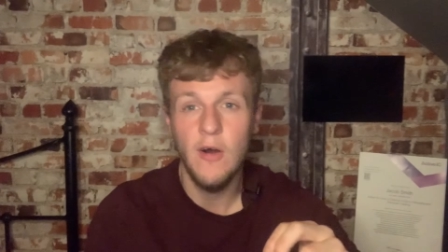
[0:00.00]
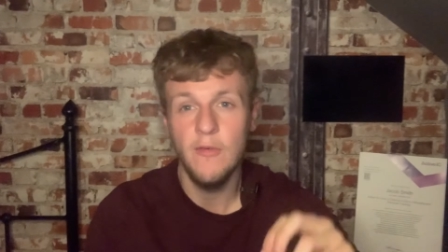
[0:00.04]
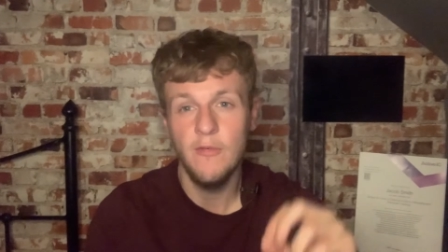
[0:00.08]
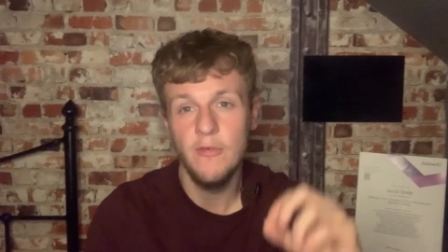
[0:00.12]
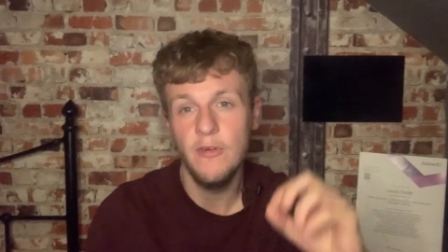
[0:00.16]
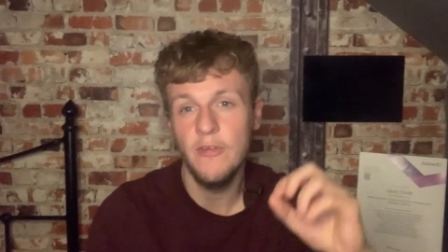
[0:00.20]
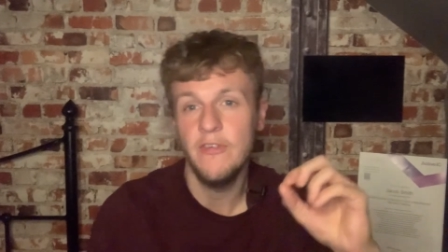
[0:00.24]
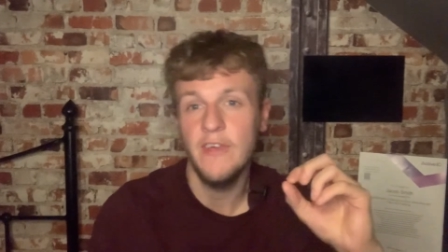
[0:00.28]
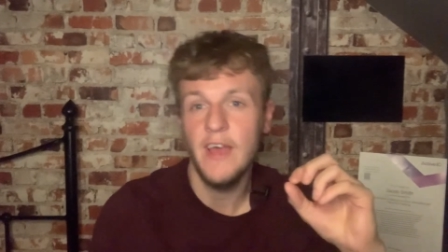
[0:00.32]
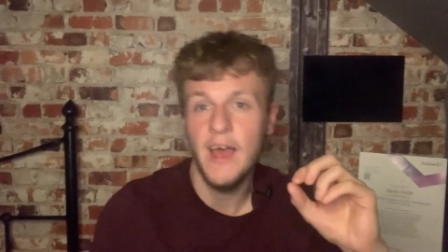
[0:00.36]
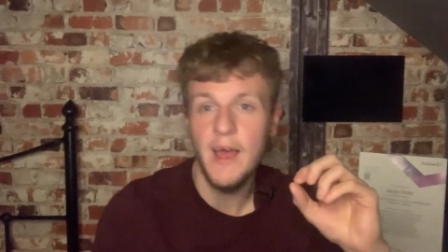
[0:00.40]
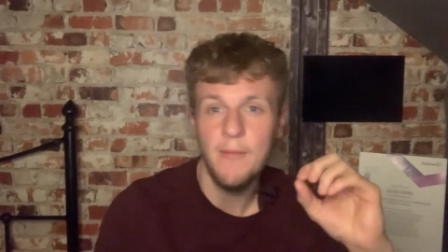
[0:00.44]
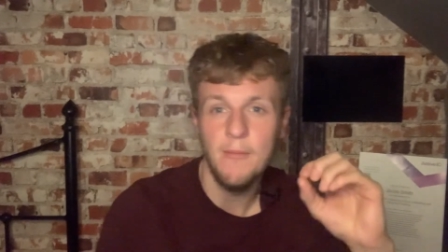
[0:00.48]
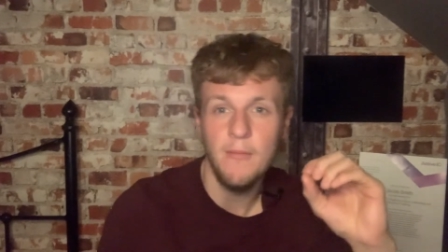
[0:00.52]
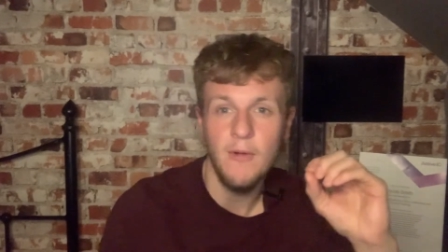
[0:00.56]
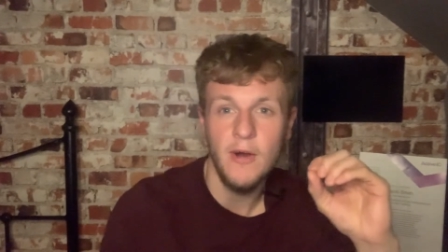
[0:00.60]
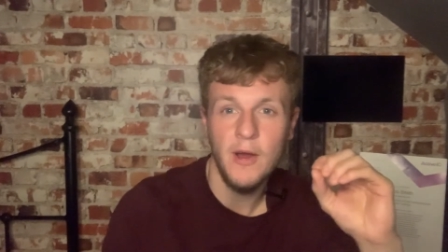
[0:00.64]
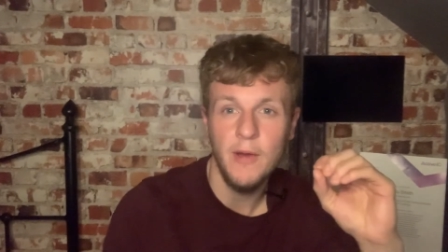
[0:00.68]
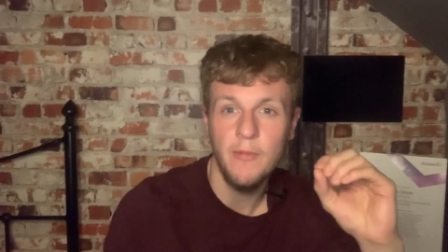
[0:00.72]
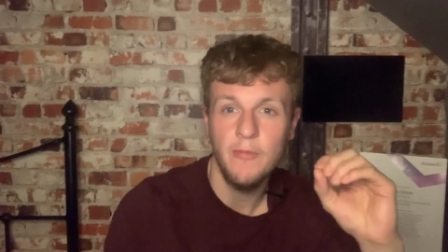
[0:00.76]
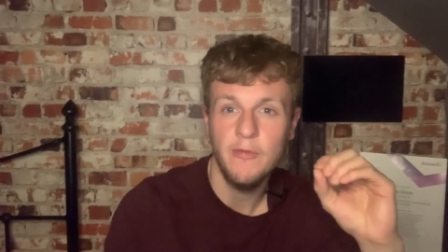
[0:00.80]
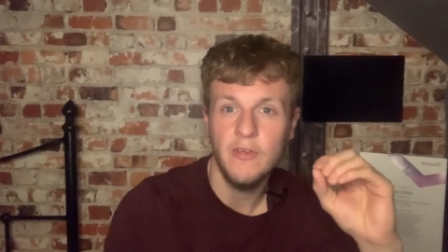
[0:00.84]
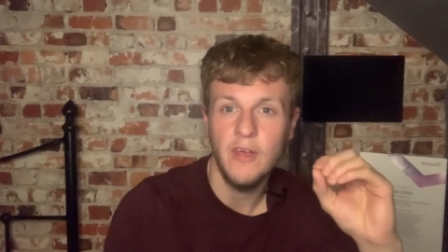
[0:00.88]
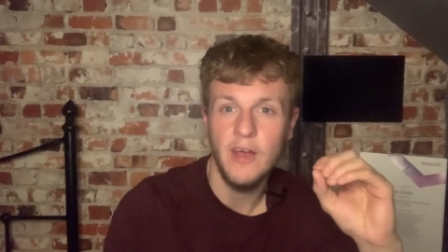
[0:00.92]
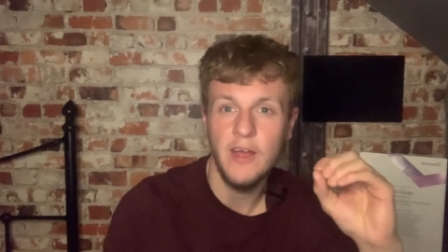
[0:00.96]
of
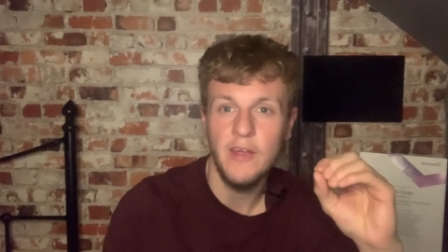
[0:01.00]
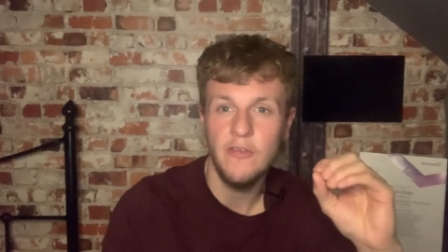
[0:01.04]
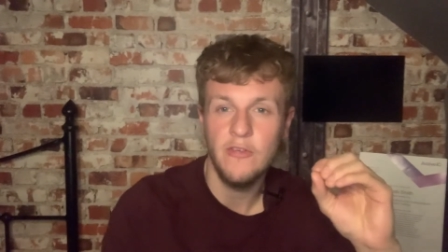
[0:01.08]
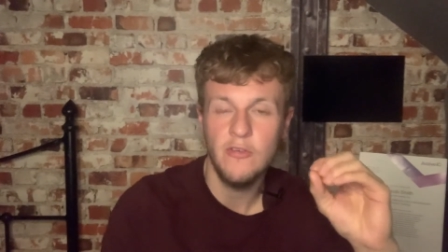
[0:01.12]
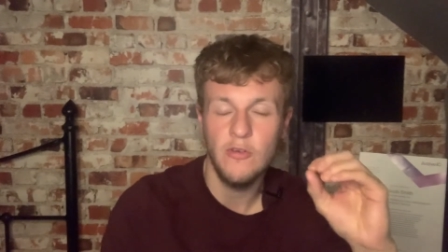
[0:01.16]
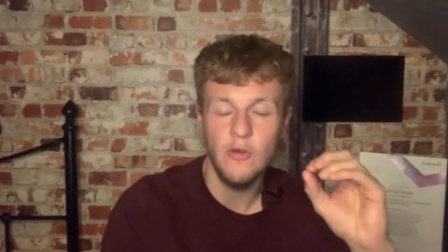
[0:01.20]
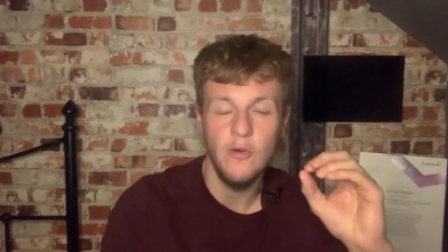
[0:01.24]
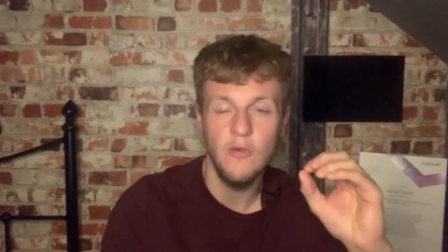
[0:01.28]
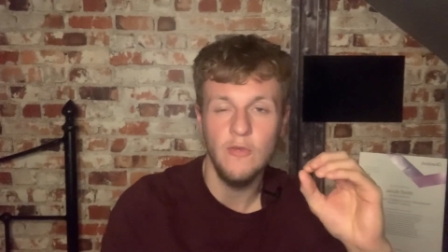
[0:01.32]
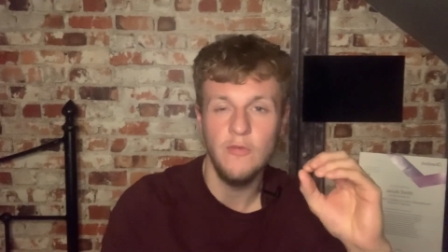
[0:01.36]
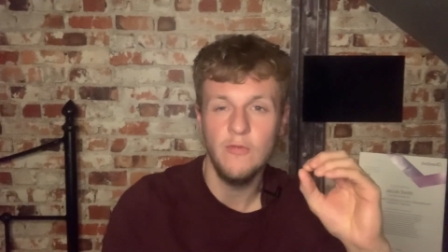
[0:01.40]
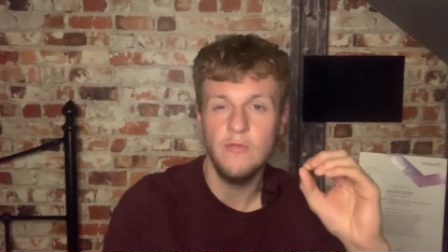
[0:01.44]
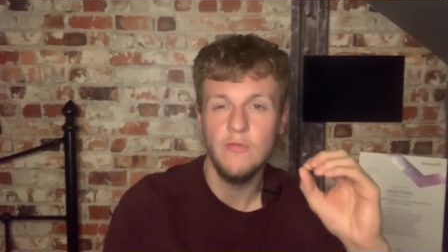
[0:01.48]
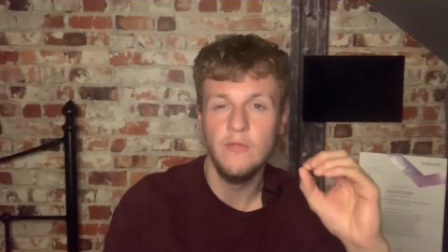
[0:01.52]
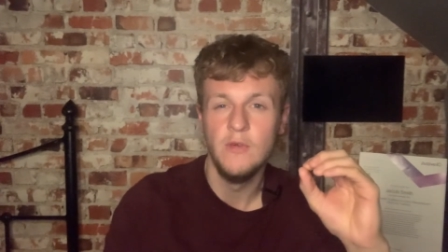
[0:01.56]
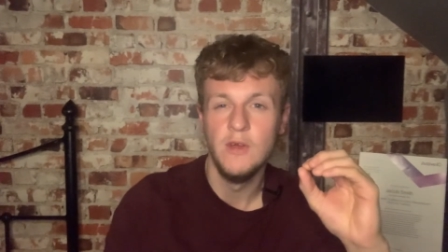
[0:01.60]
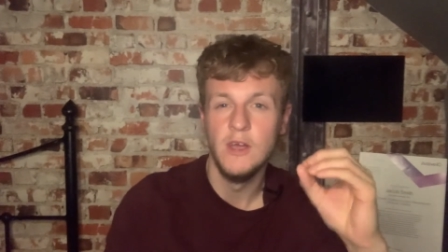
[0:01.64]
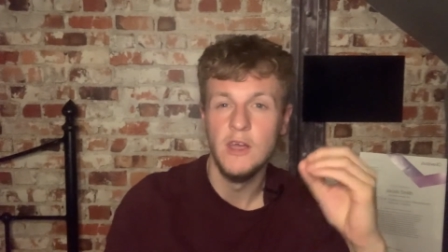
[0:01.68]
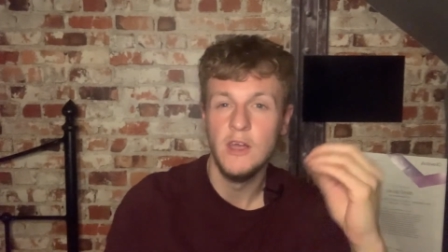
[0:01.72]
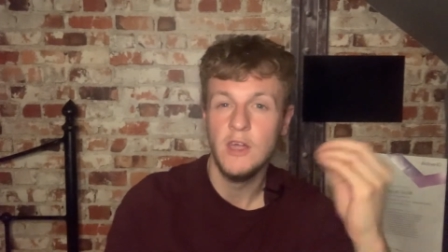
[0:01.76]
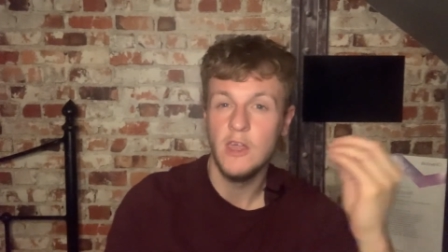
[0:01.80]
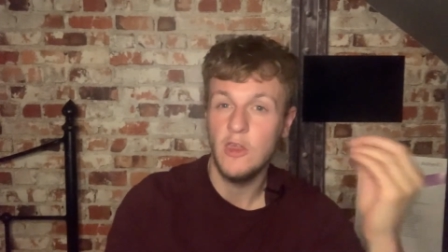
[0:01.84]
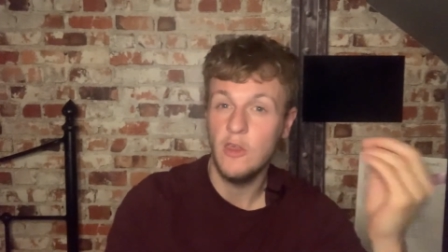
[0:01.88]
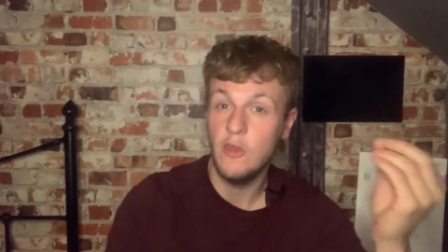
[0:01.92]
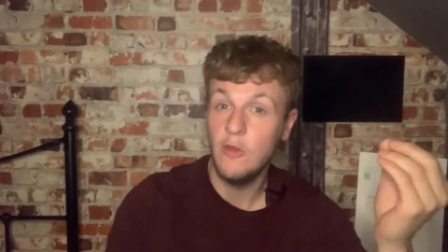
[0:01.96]
ezetimibe's like sort of
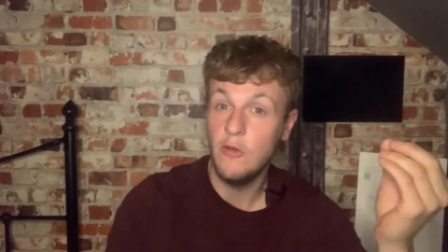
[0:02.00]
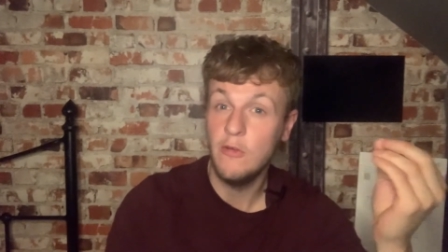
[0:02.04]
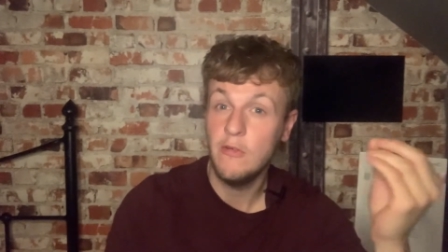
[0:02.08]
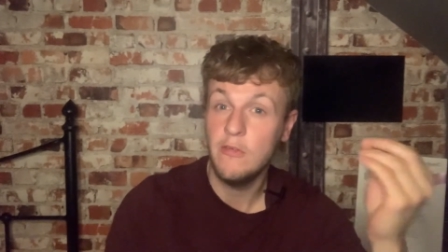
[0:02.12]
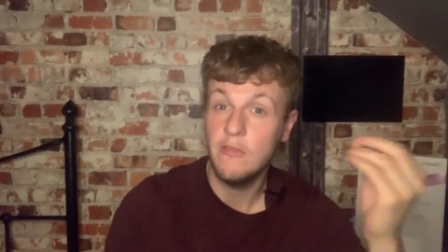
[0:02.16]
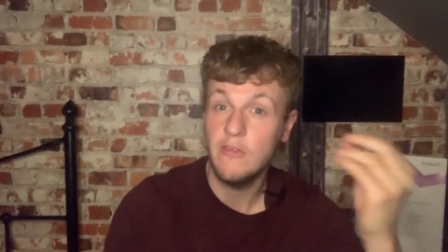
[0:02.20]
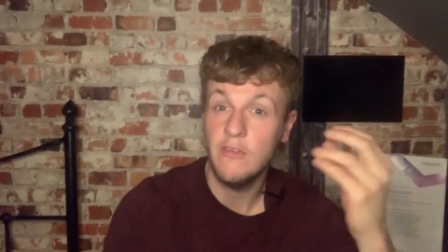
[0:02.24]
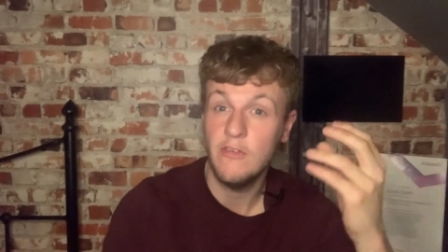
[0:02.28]
use